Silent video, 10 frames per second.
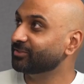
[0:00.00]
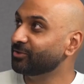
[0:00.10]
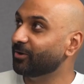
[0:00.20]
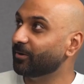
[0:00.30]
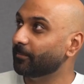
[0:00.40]

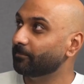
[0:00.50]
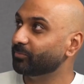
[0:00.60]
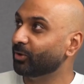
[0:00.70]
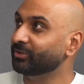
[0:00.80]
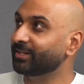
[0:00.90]
not
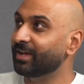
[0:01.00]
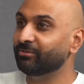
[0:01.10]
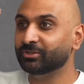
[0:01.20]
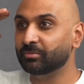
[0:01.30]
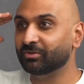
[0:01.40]
on the
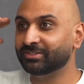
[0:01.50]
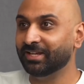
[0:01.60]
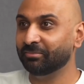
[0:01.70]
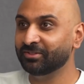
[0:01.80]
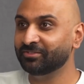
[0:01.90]
level to be
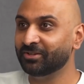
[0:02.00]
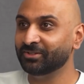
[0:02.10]
receptive to